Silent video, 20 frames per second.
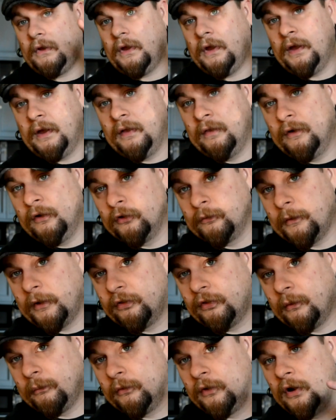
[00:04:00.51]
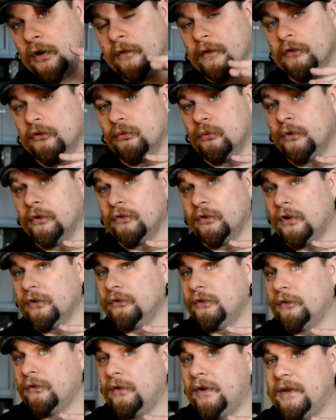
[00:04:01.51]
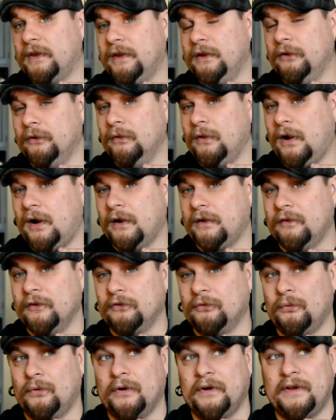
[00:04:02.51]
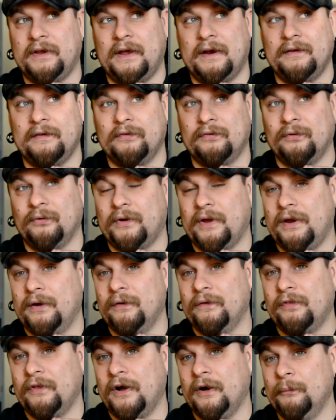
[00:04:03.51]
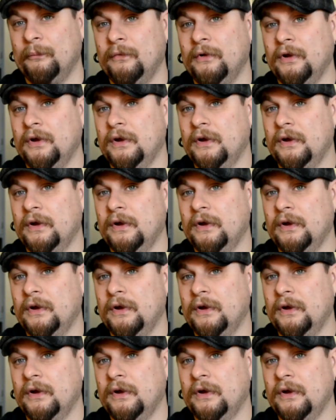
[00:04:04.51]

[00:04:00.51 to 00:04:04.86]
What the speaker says: And there's my thumb there. This one's also another Aikido lock. This one can dislocate your thumb.